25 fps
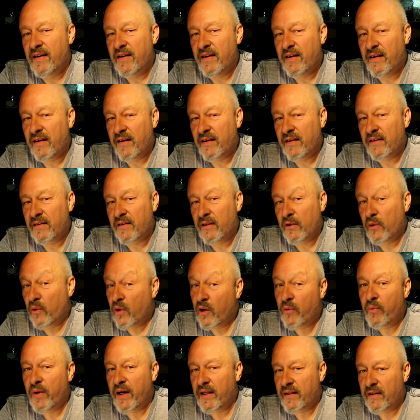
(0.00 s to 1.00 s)
and
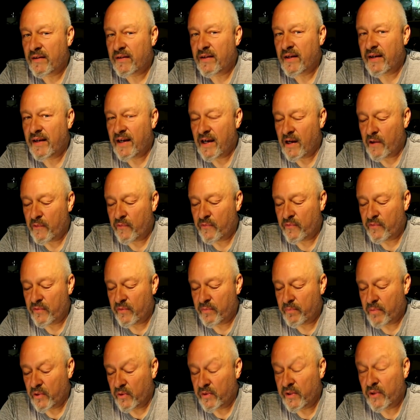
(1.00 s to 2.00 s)
look whether they have
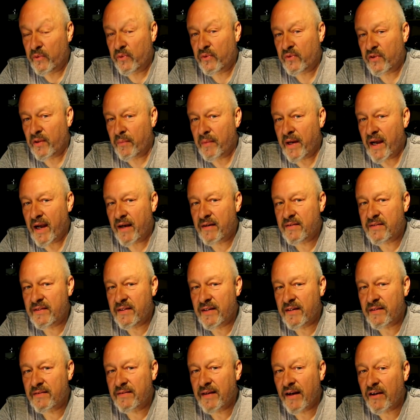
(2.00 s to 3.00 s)
produced some eggs
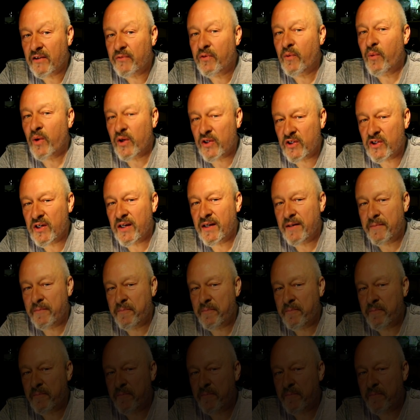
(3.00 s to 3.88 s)
here. Thanks for watching.